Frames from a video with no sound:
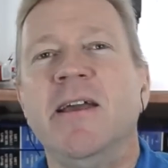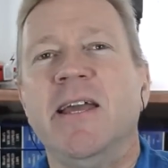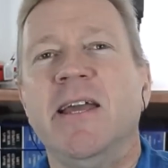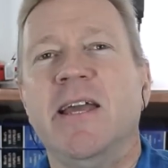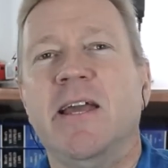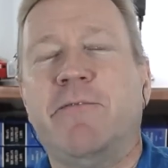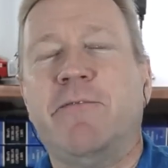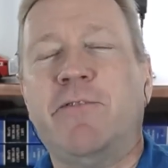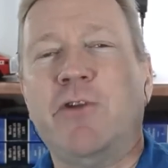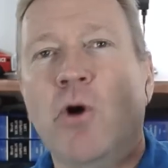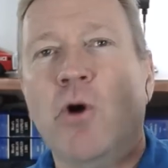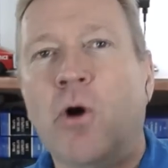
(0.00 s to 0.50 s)

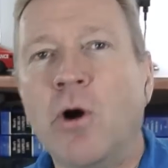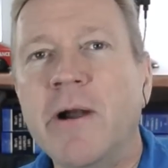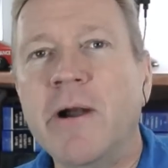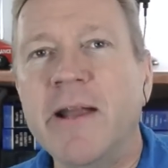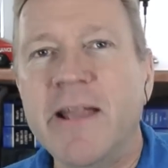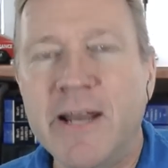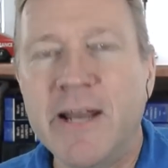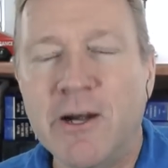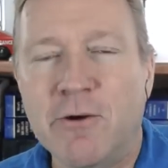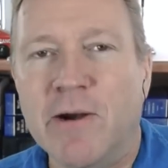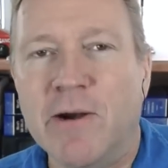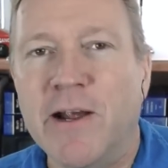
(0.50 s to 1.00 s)
If you're
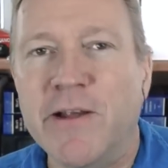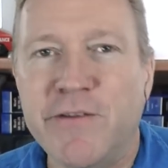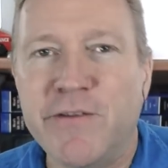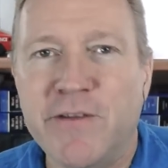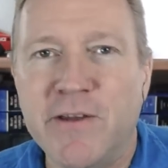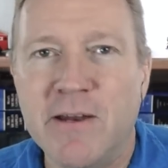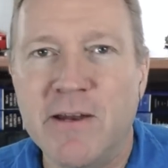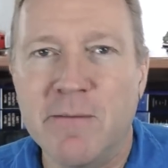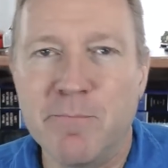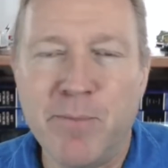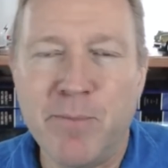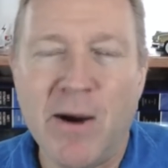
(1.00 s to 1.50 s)

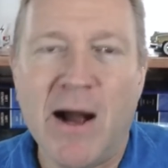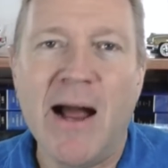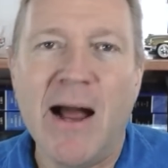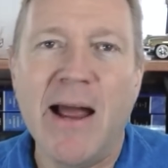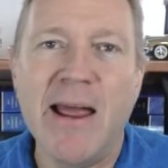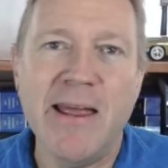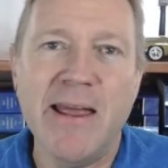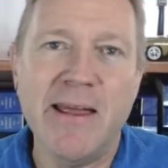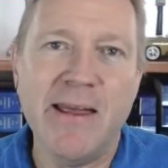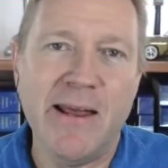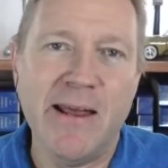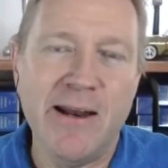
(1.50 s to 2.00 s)
interested in
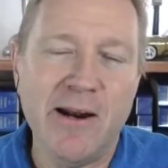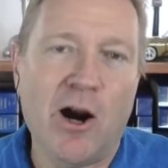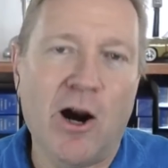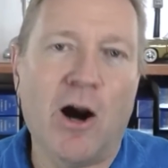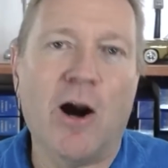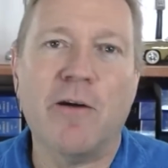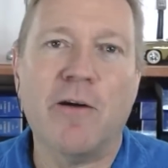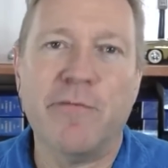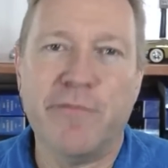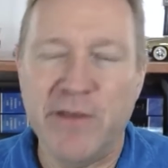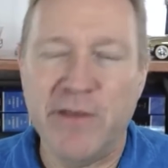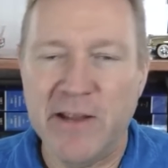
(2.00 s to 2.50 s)
buying an
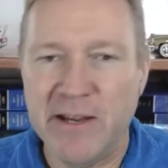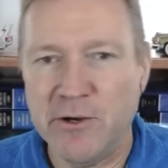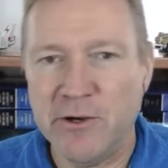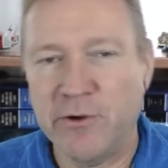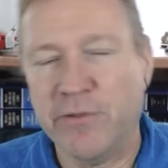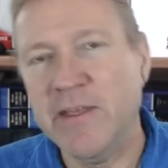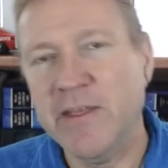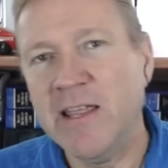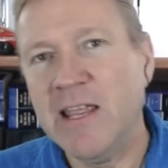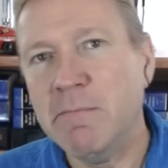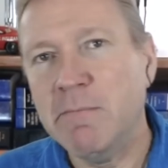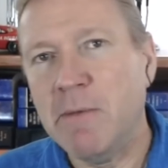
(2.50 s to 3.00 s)
RV and you're
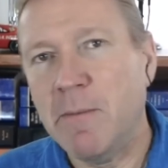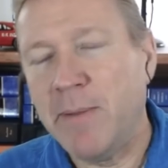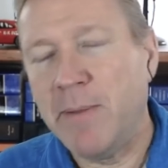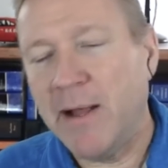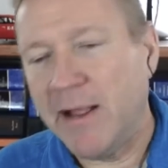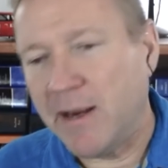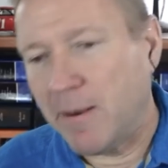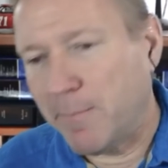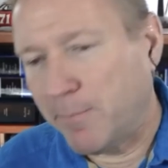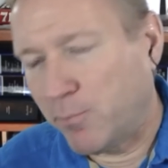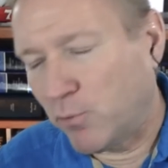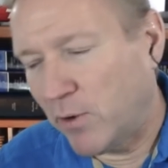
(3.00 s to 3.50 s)
thinking about
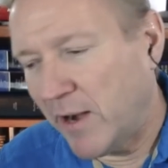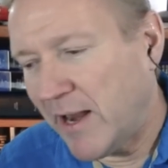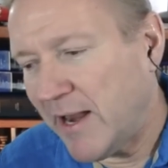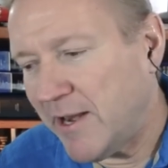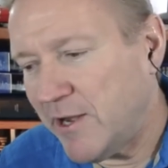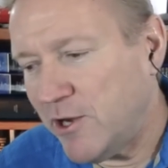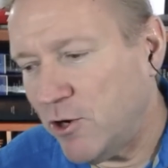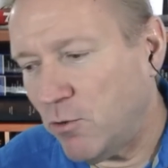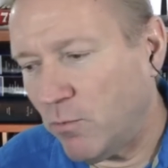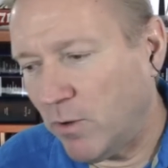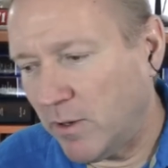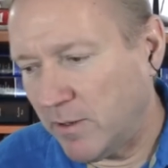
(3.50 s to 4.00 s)
buying a
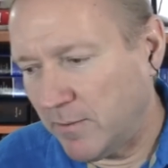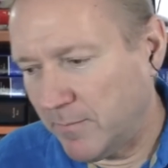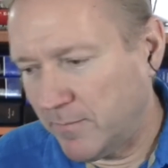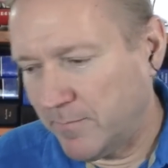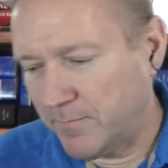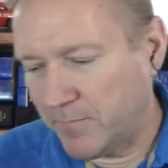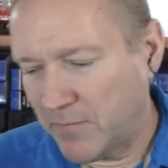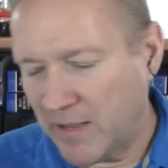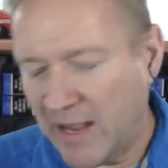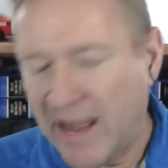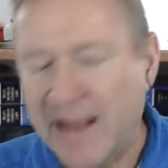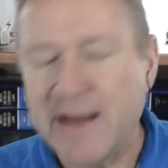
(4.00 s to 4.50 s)
brand new one,
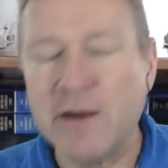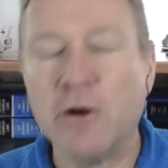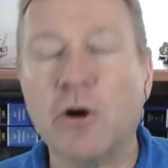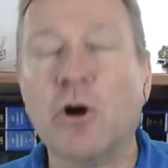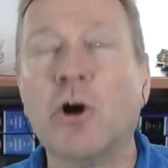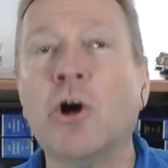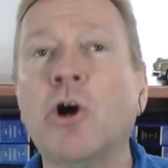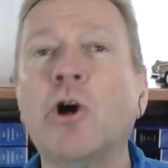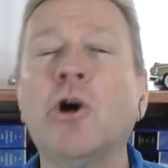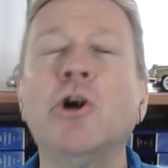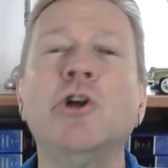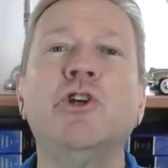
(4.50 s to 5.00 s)
I
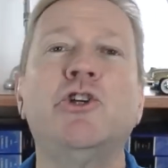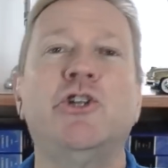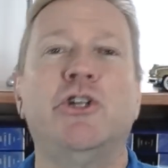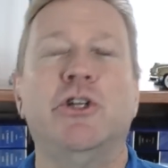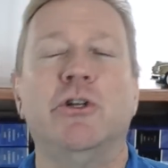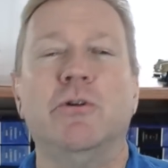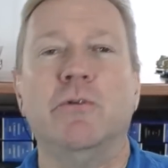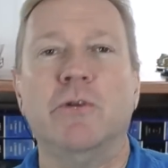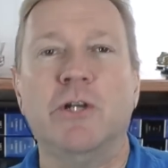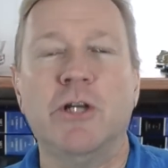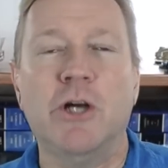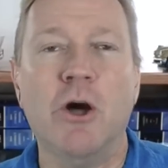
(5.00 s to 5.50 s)
urge
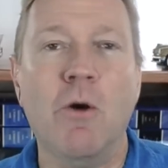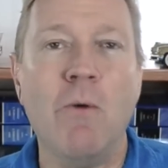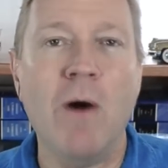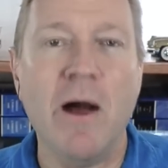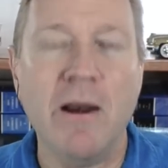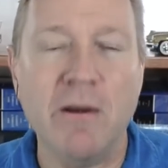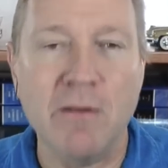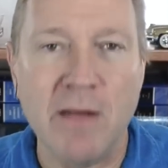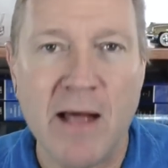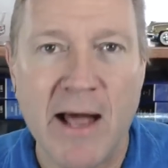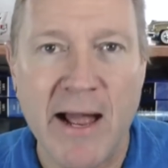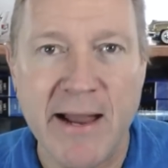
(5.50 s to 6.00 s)
you to go
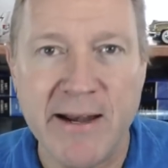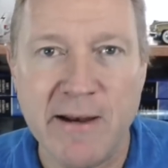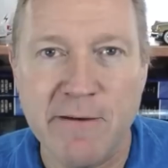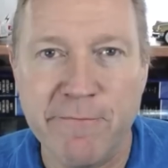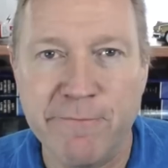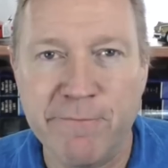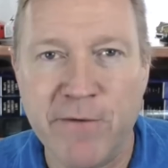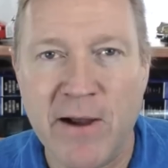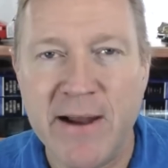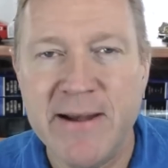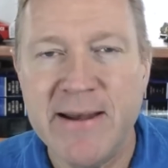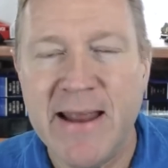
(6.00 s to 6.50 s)
online and
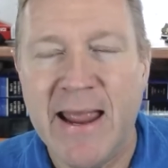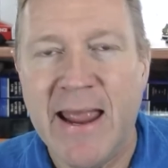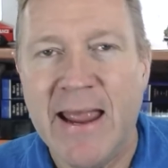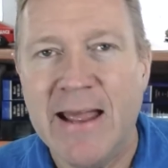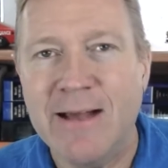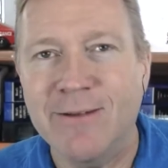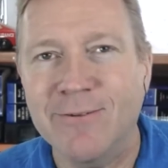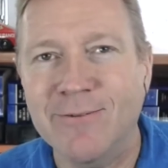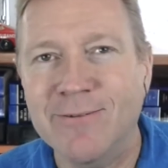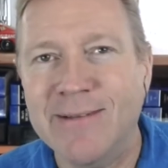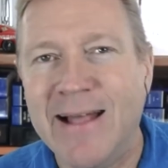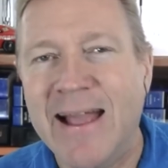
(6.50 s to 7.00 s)
find
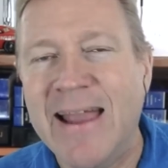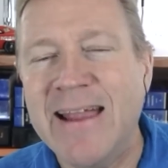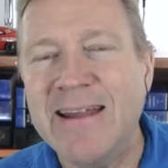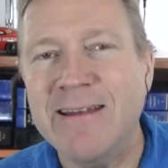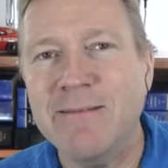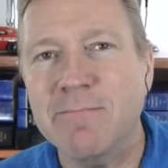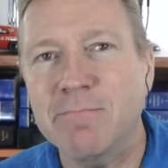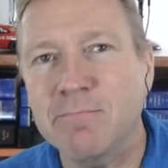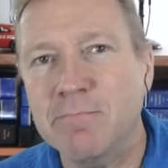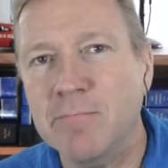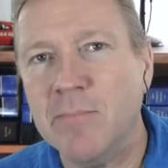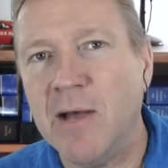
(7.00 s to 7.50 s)
a
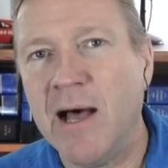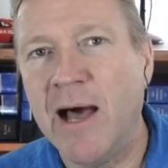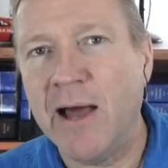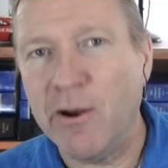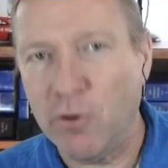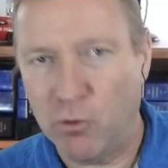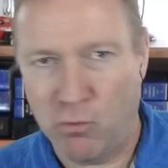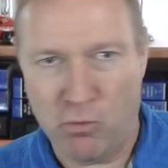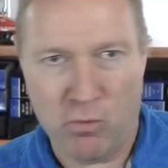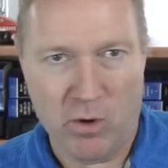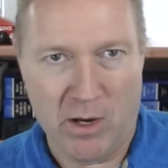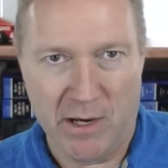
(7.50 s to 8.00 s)
late
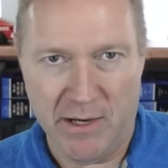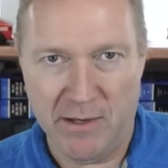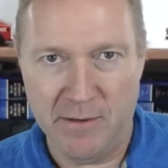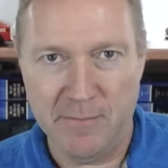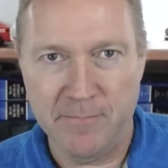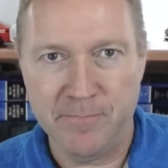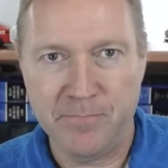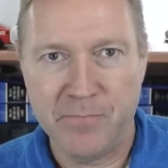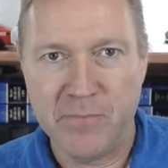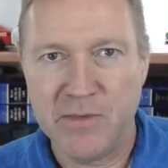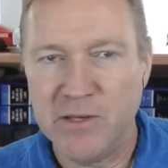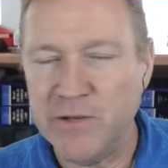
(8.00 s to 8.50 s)
model one,
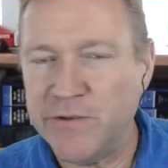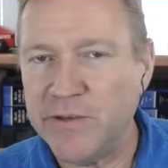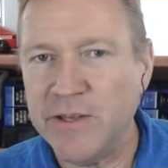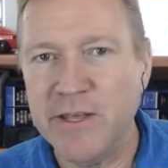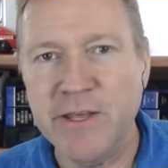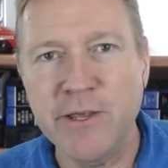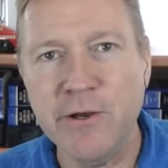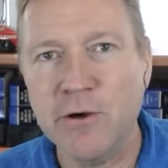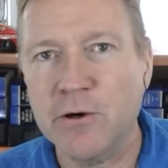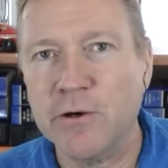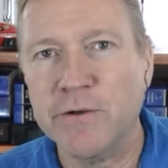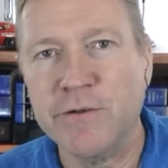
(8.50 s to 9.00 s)
just a
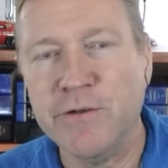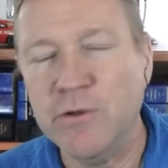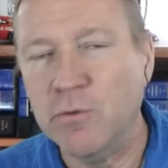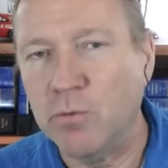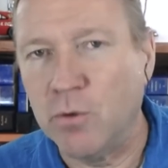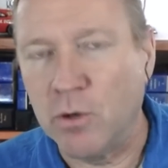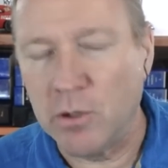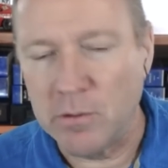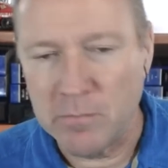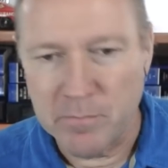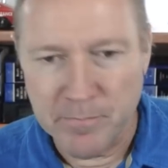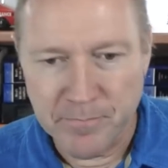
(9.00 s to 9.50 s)
year or two
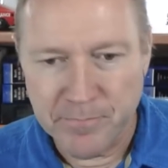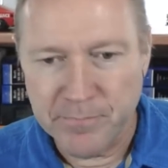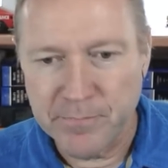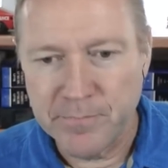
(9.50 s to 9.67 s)
old,